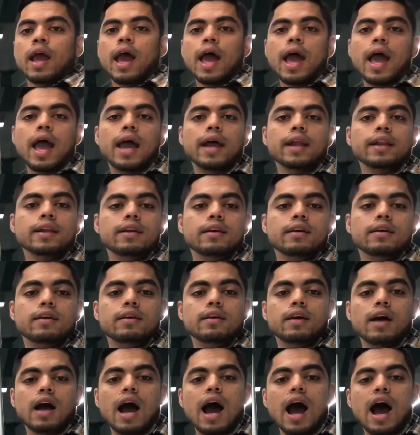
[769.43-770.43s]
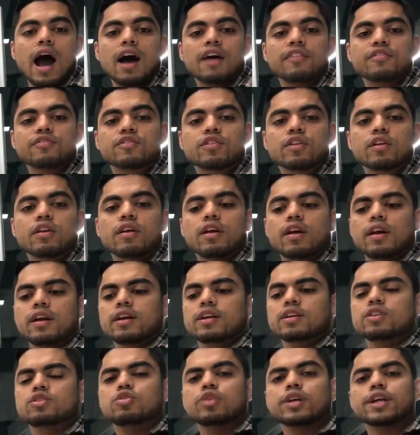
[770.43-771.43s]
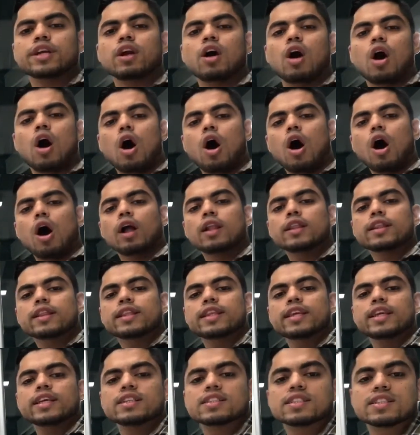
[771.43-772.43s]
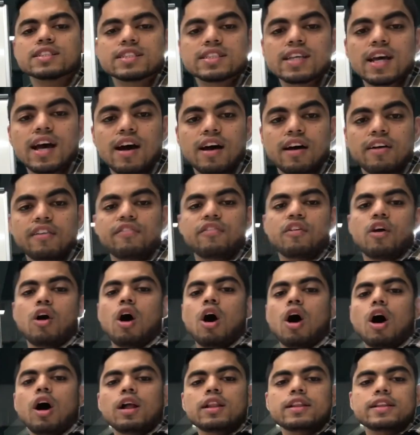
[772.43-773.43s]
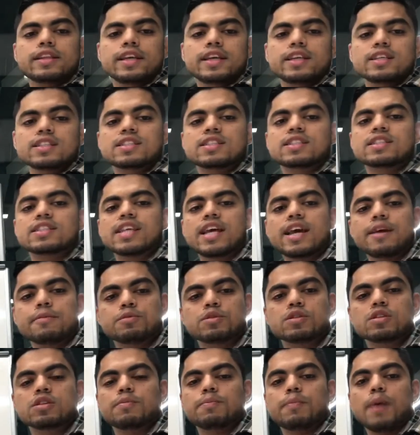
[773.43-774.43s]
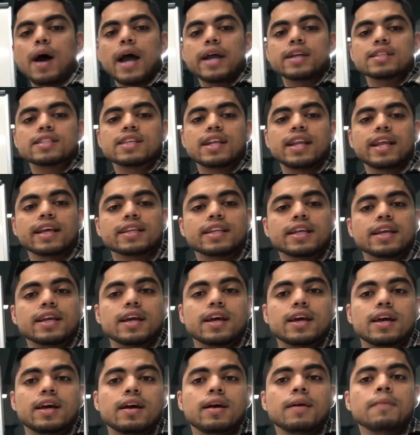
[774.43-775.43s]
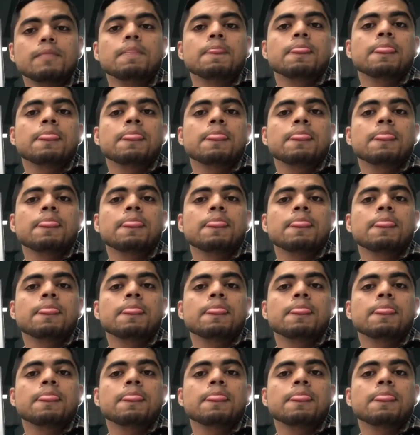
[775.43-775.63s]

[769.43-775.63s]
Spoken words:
And after doing all these steps by selecting a